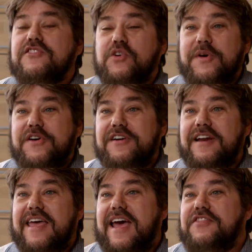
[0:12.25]
So we're here
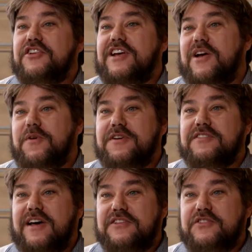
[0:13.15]
today at the Jaguar
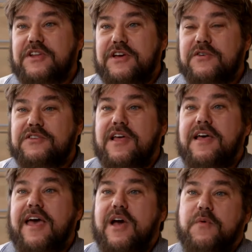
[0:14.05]
Design Studios,
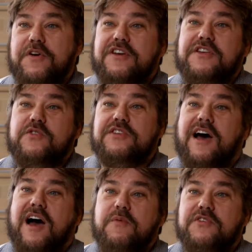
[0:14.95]
and we're going to use a
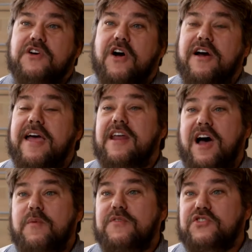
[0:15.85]
Hot Wheels car and
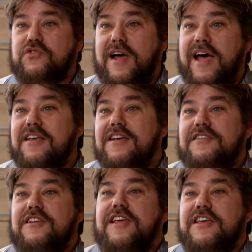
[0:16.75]
Hot Wheels track
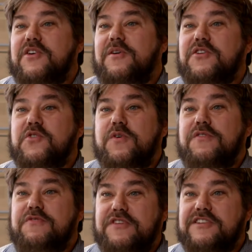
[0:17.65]
to take you on a
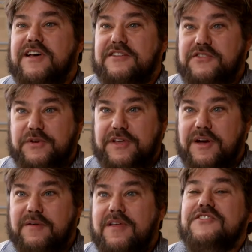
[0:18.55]
tour through the design
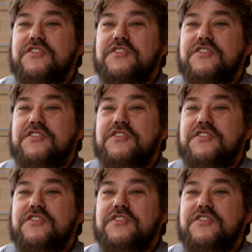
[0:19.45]
studio.